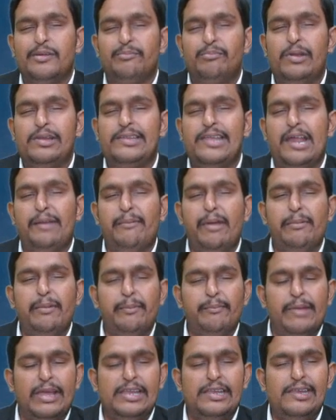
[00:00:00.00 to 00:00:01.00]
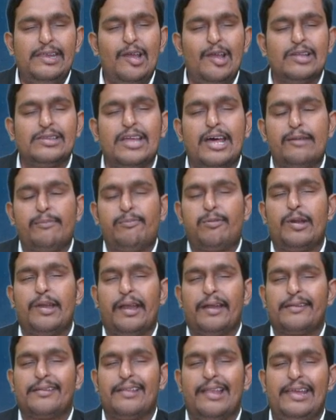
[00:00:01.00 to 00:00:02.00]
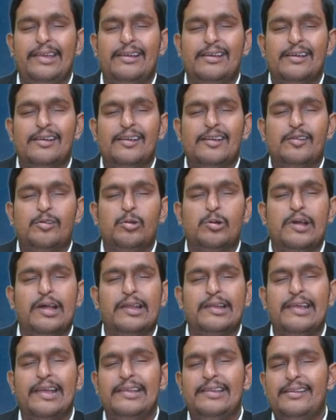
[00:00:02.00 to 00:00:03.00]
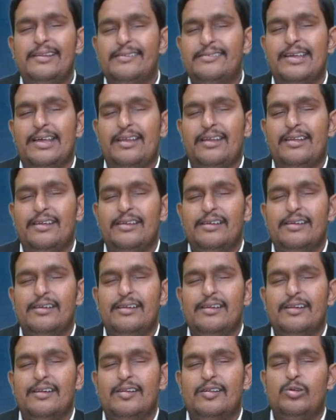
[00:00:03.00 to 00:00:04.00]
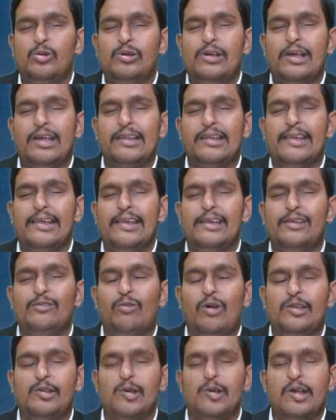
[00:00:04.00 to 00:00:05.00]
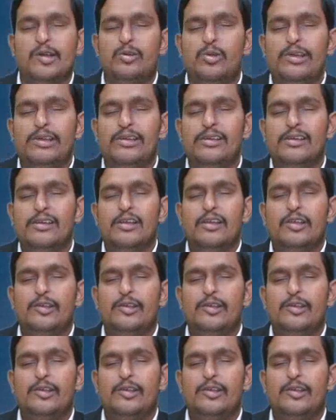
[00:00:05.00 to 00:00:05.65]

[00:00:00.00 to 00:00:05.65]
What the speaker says: But there may be many other products like sugarcane is there. Sugarcane, what you are doing?